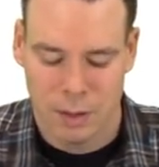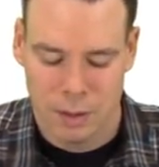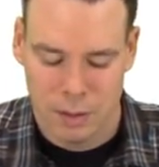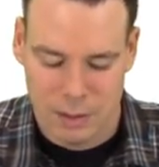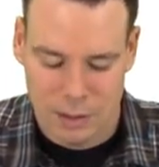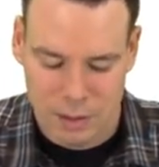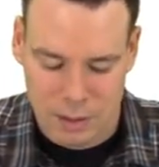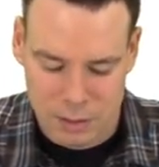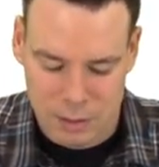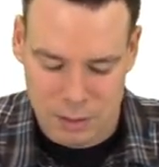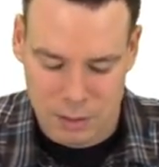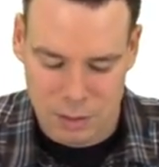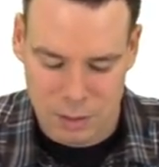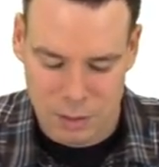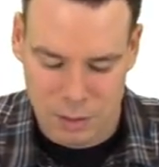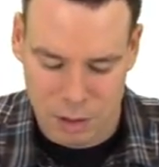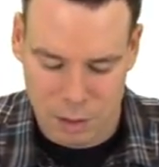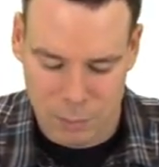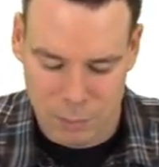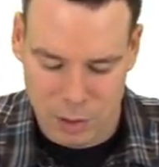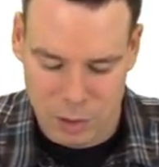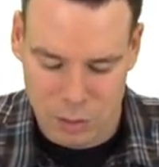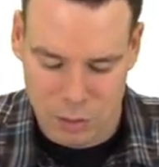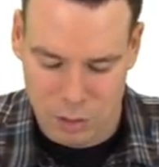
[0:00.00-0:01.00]
that it's the
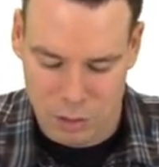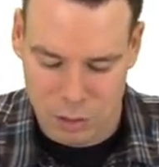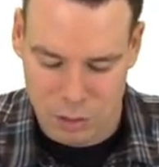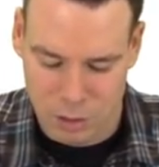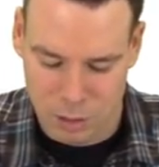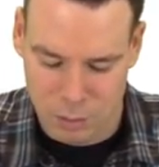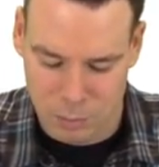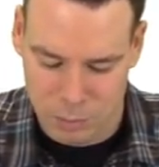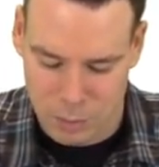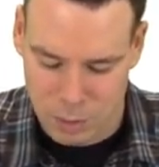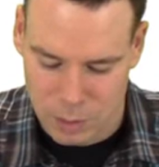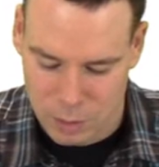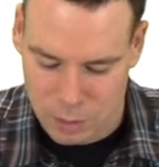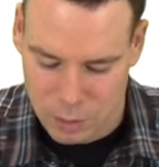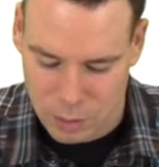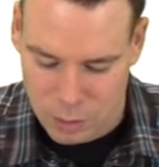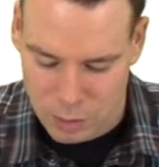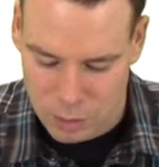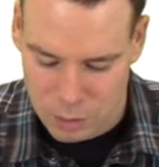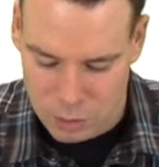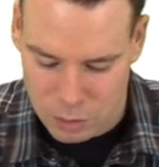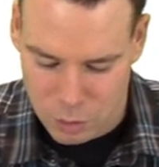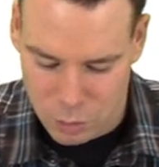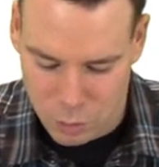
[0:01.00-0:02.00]
dominant term.
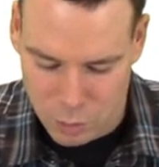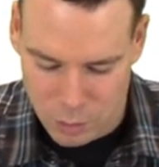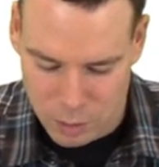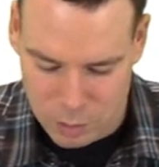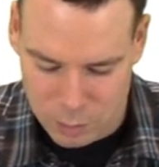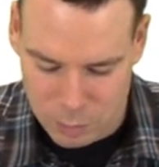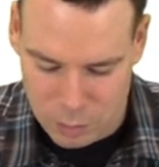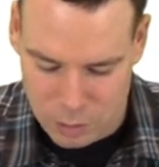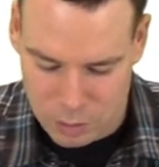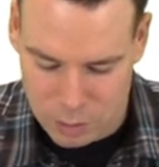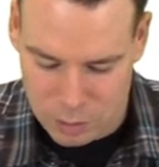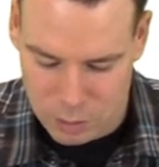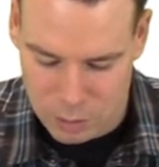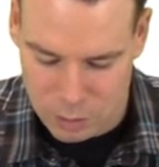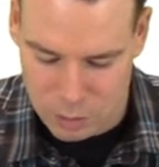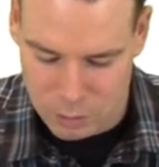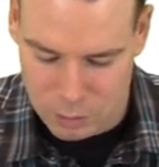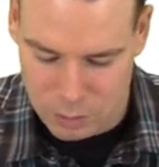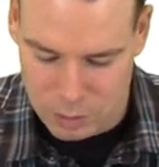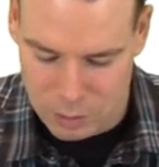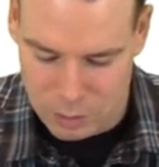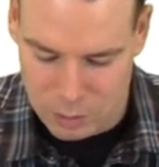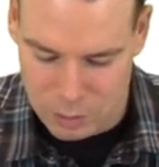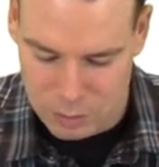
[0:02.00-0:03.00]
So what I'm going to do
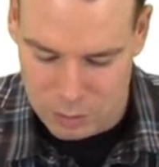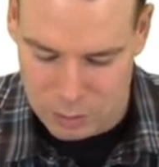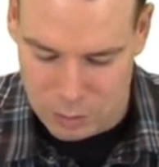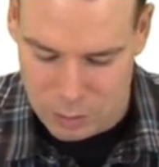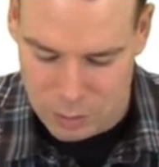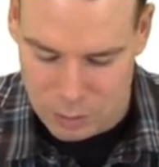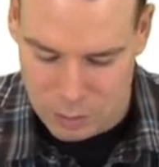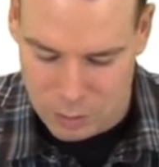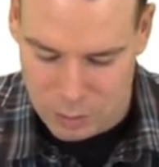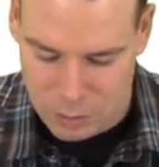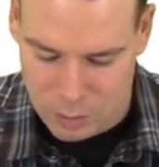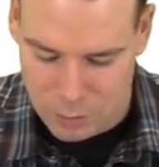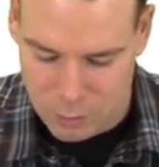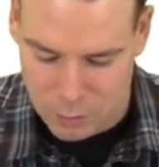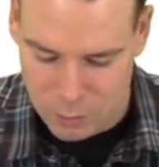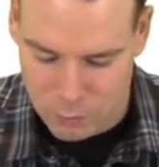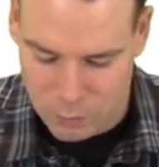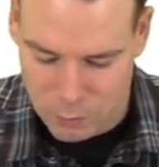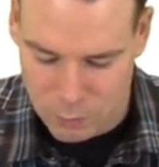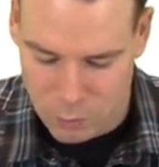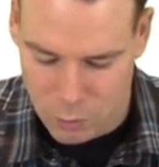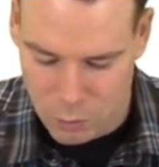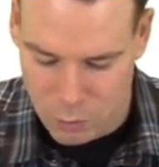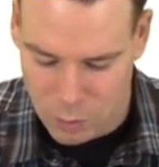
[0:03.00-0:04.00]
is,
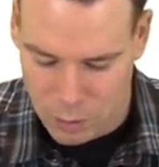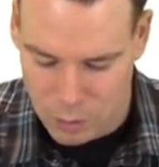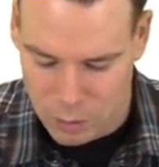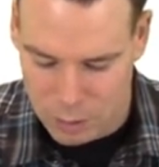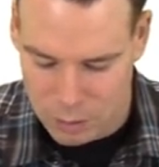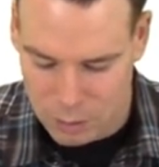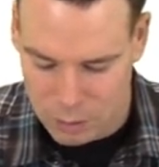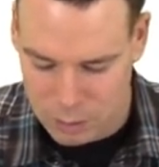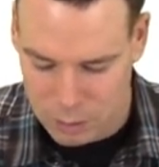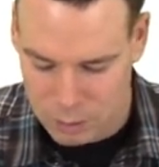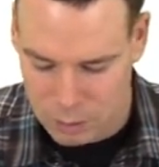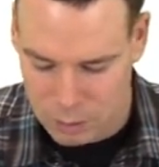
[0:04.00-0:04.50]
for